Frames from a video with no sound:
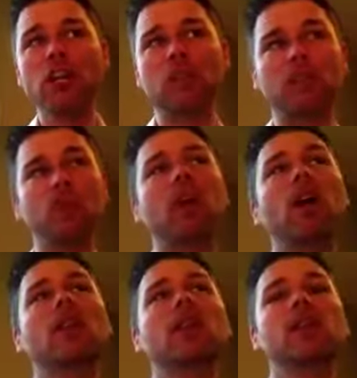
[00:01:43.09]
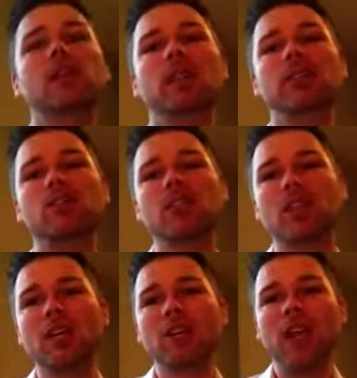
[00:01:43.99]
do we put on an image
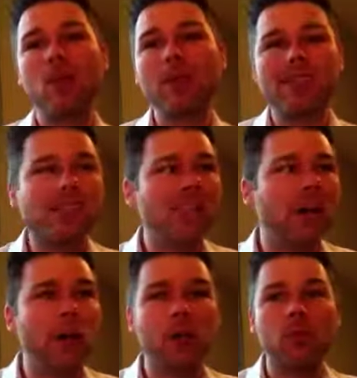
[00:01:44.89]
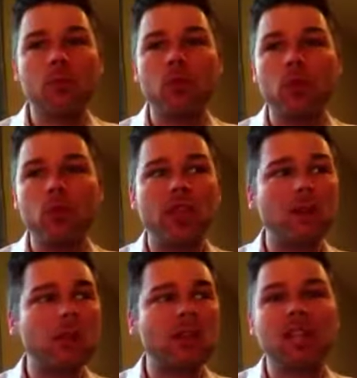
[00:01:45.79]
that we think other
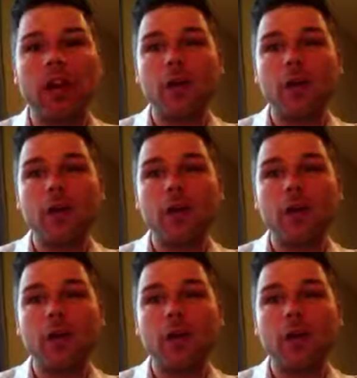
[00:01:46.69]
that we think